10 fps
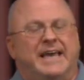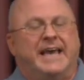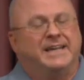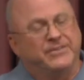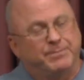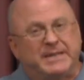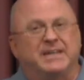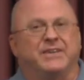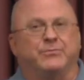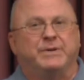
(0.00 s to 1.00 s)
And it's
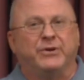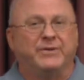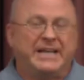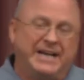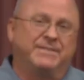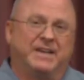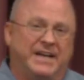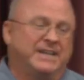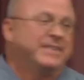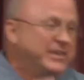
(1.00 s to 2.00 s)
because we don't have a
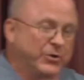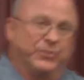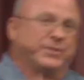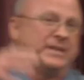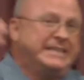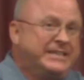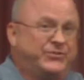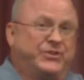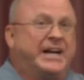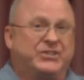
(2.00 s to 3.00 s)
lot of the earthly
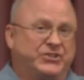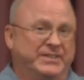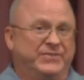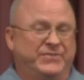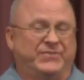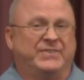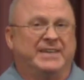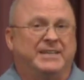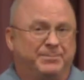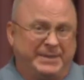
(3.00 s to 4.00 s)
attractions
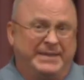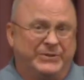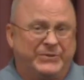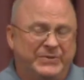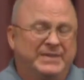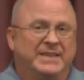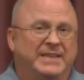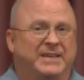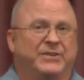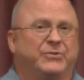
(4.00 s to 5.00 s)
and appeal
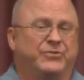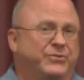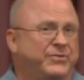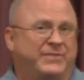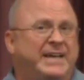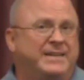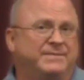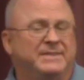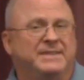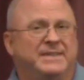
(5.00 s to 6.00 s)
that other churches
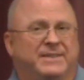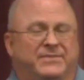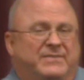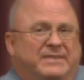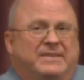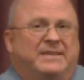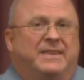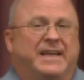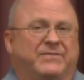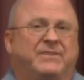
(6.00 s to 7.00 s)
have. It's
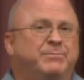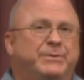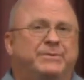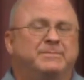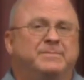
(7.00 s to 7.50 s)
that simple.